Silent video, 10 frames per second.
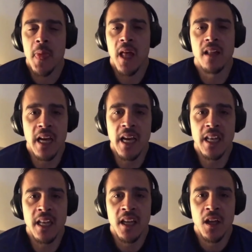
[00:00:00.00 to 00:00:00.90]
And
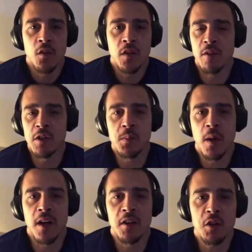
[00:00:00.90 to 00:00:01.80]
then they
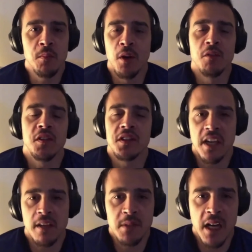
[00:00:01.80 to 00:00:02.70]
respond to you both at the
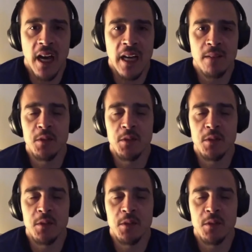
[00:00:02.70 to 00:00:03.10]
same time.